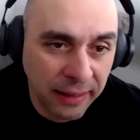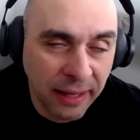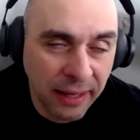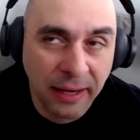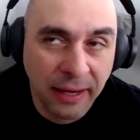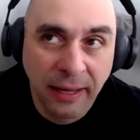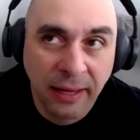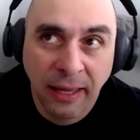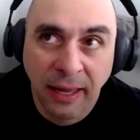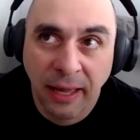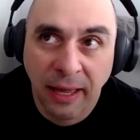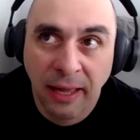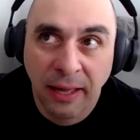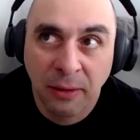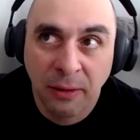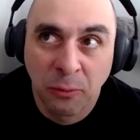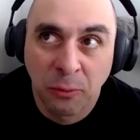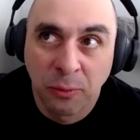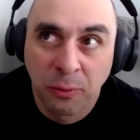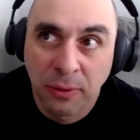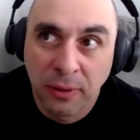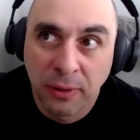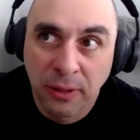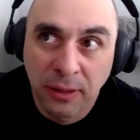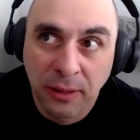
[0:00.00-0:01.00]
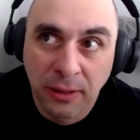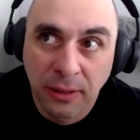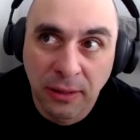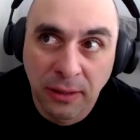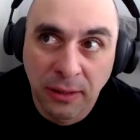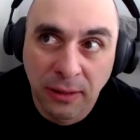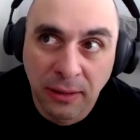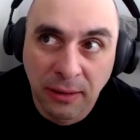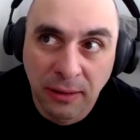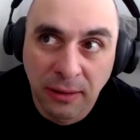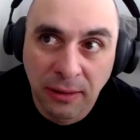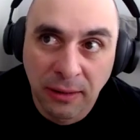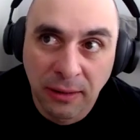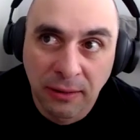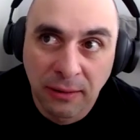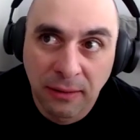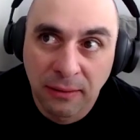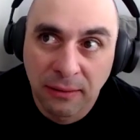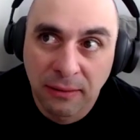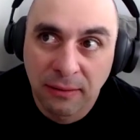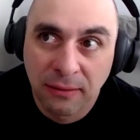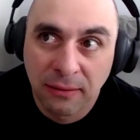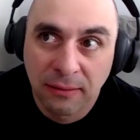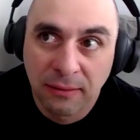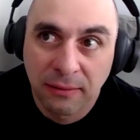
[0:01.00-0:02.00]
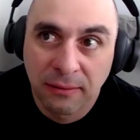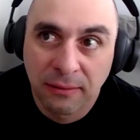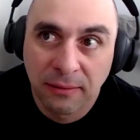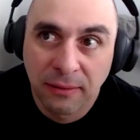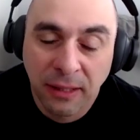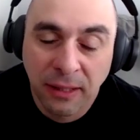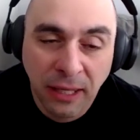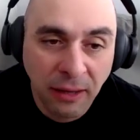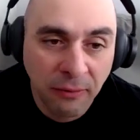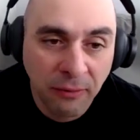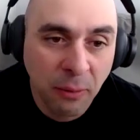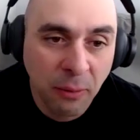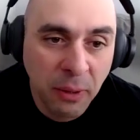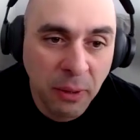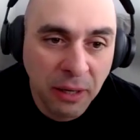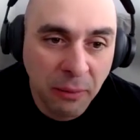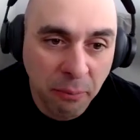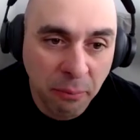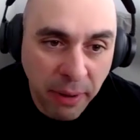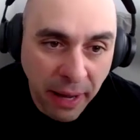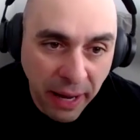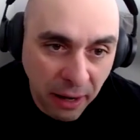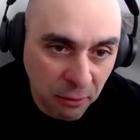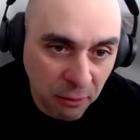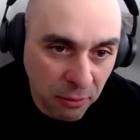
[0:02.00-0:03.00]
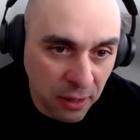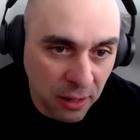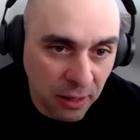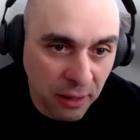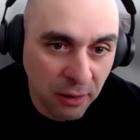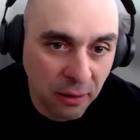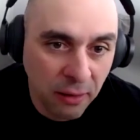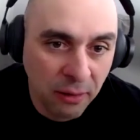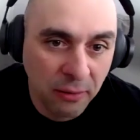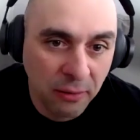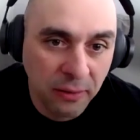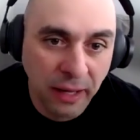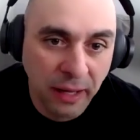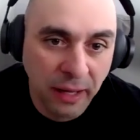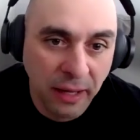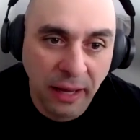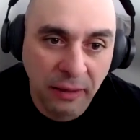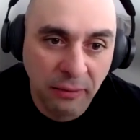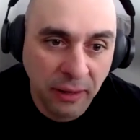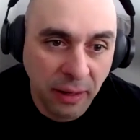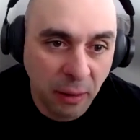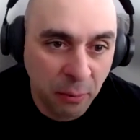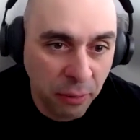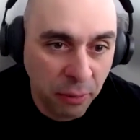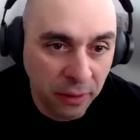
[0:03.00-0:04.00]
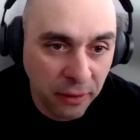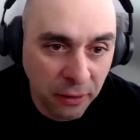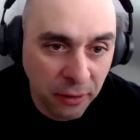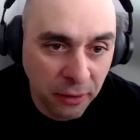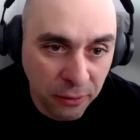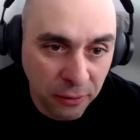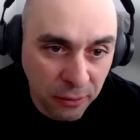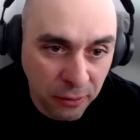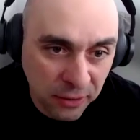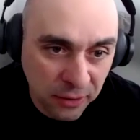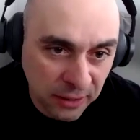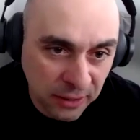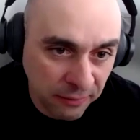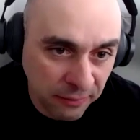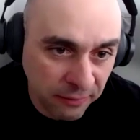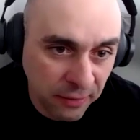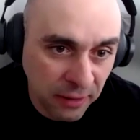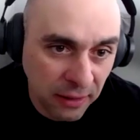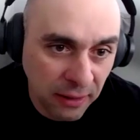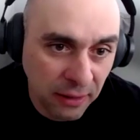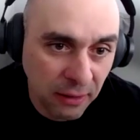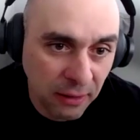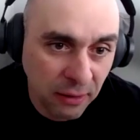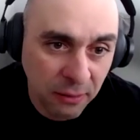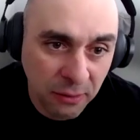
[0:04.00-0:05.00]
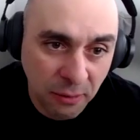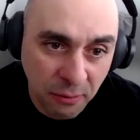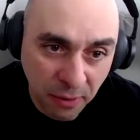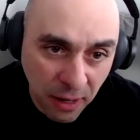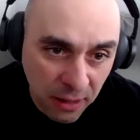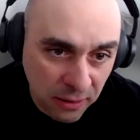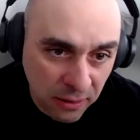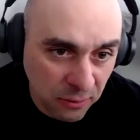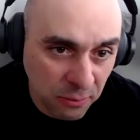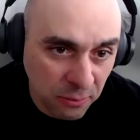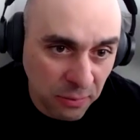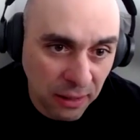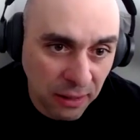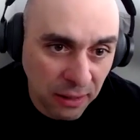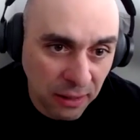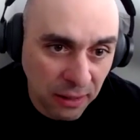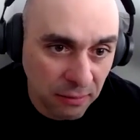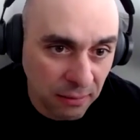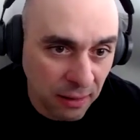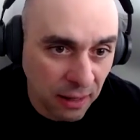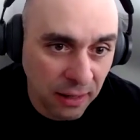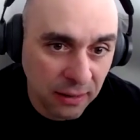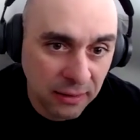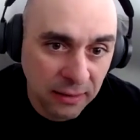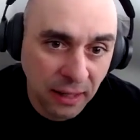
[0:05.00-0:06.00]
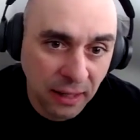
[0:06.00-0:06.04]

NetAcad will give you a bit of background and you can put it on your CV, on your resume, right?